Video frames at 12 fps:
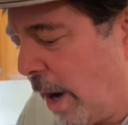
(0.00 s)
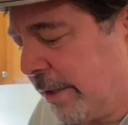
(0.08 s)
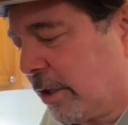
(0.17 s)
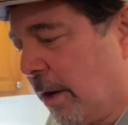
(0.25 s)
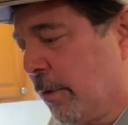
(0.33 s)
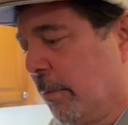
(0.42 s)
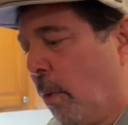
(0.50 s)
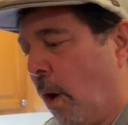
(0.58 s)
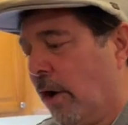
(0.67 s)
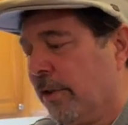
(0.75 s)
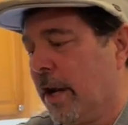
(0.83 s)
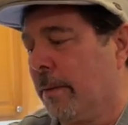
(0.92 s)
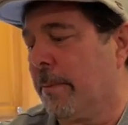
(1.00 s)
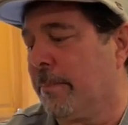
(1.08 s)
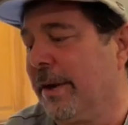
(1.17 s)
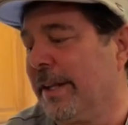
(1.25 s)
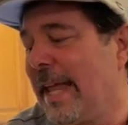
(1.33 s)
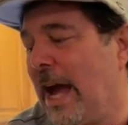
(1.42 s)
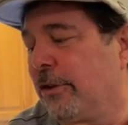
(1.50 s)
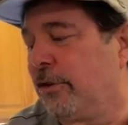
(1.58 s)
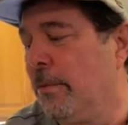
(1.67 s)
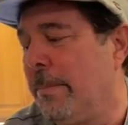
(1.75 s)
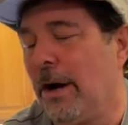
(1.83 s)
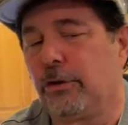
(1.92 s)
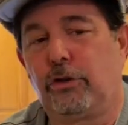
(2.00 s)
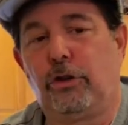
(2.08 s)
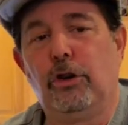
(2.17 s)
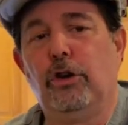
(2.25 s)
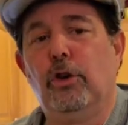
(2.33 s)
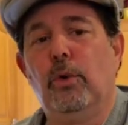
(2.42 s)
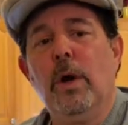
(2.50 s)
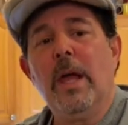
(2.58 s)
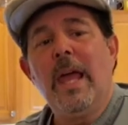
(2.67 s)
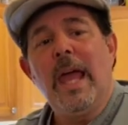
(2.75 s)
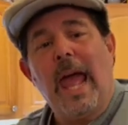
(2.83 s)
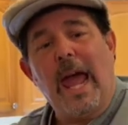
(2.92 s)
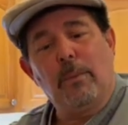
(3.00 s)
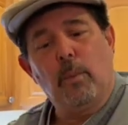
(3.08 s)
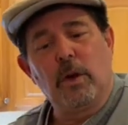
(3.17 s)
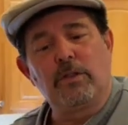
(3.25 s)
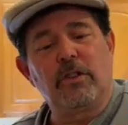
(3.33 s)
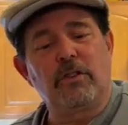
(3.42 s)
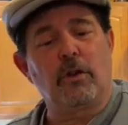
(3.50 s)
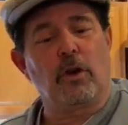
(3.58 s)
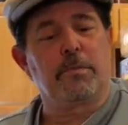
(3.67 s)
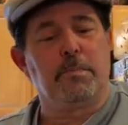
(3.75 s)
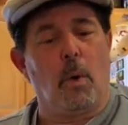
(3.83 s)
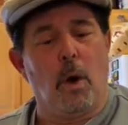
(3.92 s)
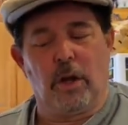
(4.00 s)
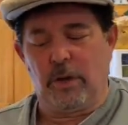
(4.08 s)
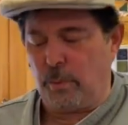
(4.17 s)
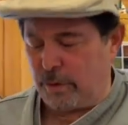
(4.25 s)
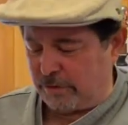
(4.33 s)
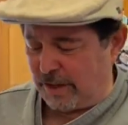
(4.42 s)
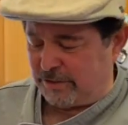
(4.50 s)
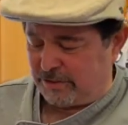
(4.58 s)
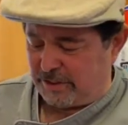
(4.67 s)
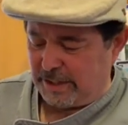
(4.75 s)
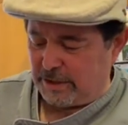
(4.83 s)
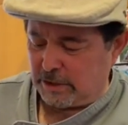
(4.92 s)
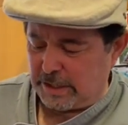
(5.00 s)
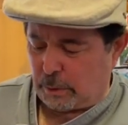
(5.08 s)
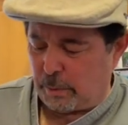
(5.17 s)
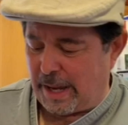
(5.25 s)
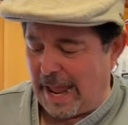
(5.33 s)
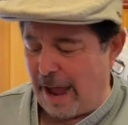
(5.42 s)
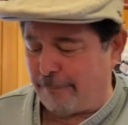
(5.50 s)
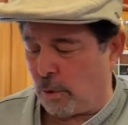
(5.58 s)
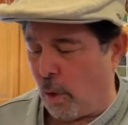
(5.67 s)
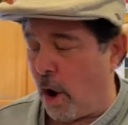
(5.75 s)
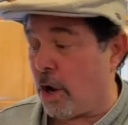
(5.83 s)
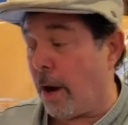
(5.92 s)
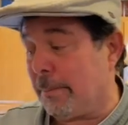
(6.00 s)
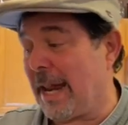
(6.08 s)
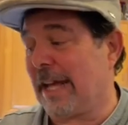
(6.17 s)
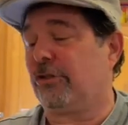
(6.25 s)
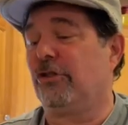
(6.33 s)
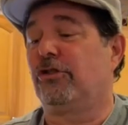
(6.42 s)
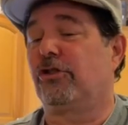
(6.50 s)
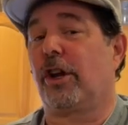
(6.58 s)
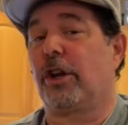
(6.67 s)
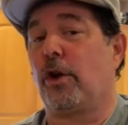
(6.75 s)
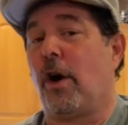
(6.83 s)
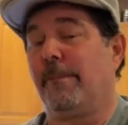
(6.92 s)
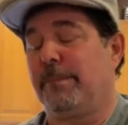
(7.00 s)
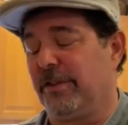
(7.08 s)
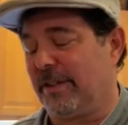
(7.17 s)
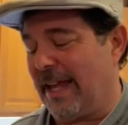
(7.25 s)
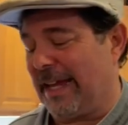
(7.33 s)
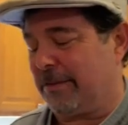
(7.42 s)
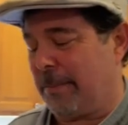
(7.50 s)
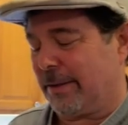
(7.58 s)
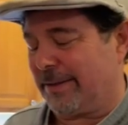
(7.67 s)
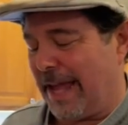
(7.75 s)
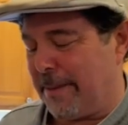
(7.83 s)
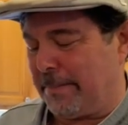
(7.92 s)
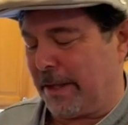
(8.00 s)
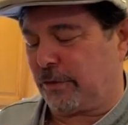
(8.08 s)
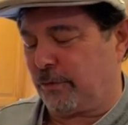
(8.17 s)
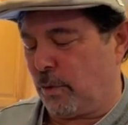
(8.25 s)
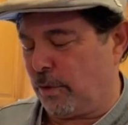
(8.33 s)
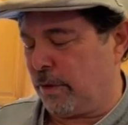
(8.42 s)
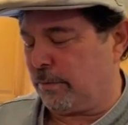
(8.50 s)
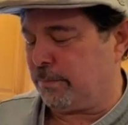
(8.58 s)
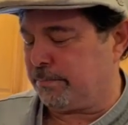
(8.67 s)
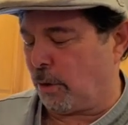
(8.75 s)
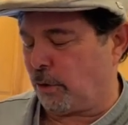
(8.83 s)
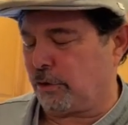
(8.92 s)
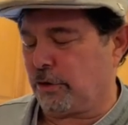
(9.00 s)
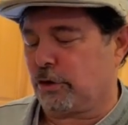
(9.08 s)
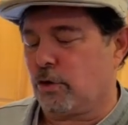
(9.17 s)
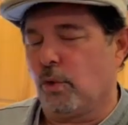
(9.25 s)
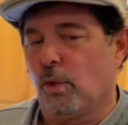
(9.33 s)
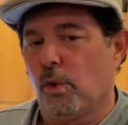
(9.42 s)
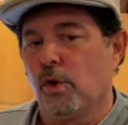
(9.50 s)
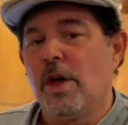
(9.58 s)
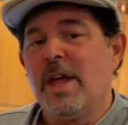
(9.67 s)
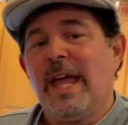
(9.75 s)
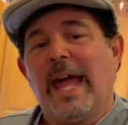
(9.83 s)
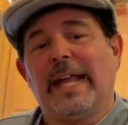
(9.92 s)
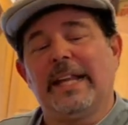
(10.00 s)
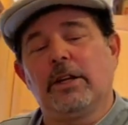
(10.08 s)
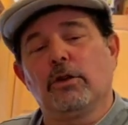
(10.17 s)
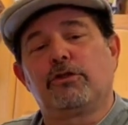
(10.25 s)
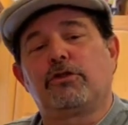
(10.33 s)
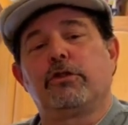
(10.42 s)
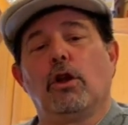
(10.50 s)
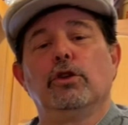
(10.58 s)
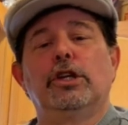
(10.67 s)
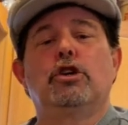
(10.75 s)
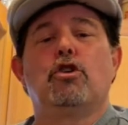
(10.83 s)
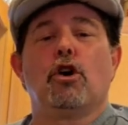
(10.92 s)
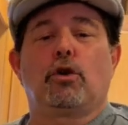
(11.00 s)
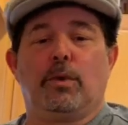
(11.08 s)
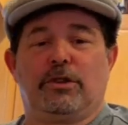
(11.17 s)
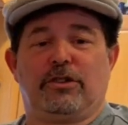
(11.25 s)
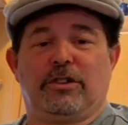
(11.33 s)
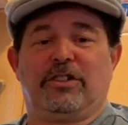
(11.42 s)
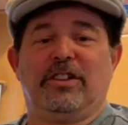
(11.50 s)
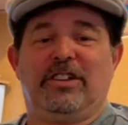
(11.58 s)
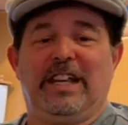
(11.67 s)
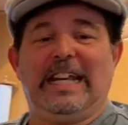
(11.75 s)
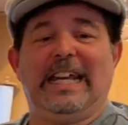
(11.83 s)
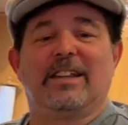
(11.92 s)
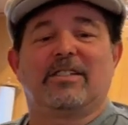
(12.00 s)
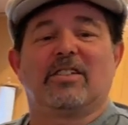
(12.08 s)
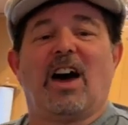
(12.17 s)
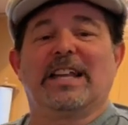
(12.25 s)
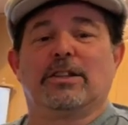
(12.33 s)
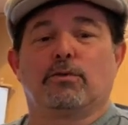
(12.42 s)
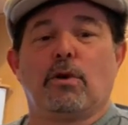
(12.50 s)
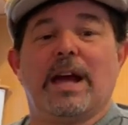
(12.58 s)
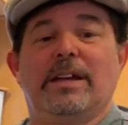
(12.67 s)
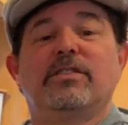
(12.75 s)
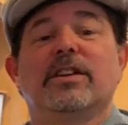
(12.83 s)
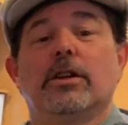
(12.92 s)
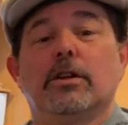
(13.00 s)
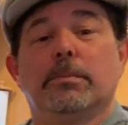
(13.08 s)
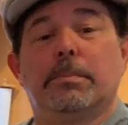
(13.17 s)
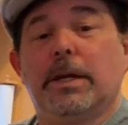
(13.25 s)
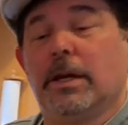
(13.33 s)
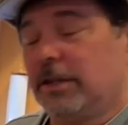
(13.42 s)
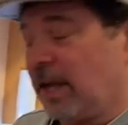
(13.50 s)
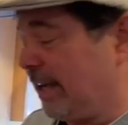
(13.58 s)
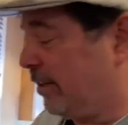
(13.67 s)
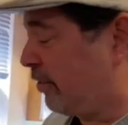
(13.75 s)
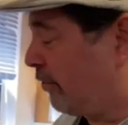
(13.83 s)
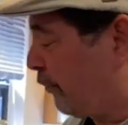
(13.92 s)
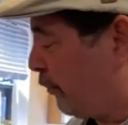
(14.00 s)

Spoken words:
4. I want it to come to a boil, then I'm going to bring it down to about 2. And once it starts boiling, once I see the liquid half gone, I'm going to actually shut it off because it takes about 10 minutes for the burner to cool. And it'll slowly cook with just its heat inside the rice, and it'll be a